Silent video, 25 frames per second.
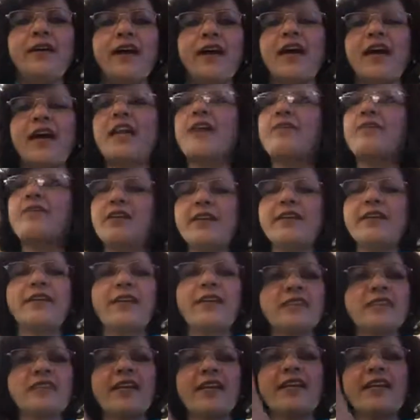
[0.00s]
And I
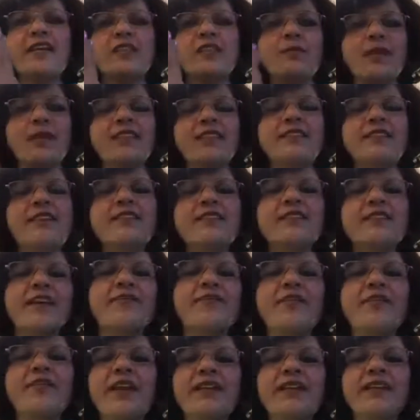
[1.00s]
take his blessings
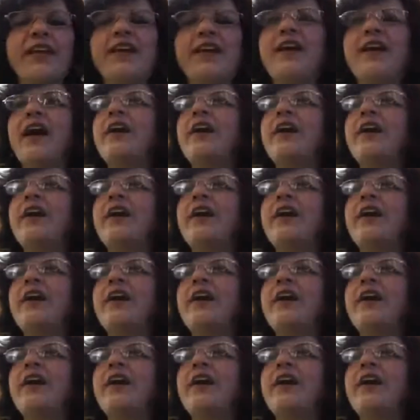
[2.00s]
every day.